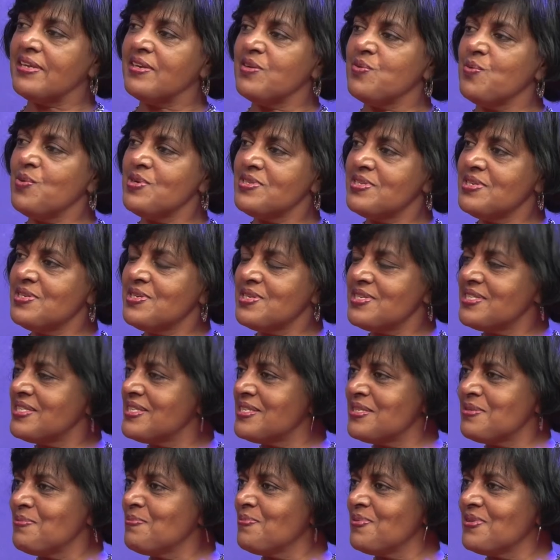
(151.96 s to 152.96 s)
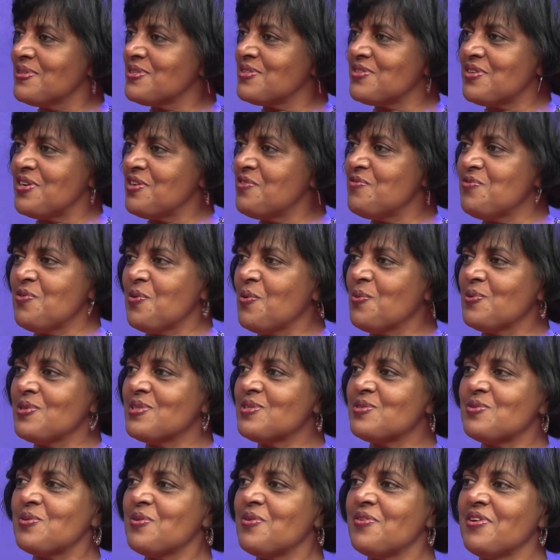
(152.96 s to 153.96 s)
fact, it wasn't just a simple, straightforward
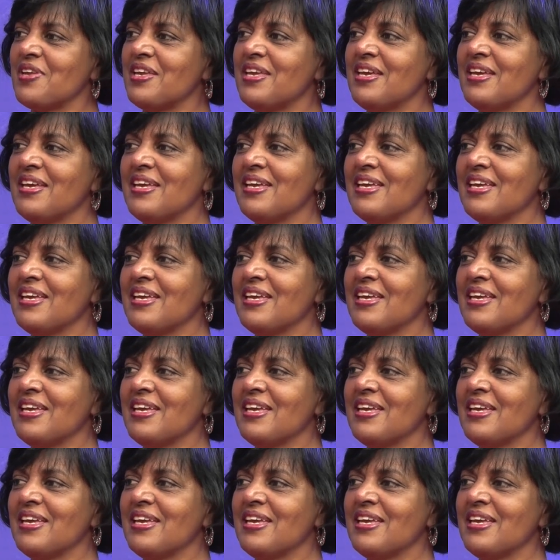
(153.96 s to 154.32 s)
story.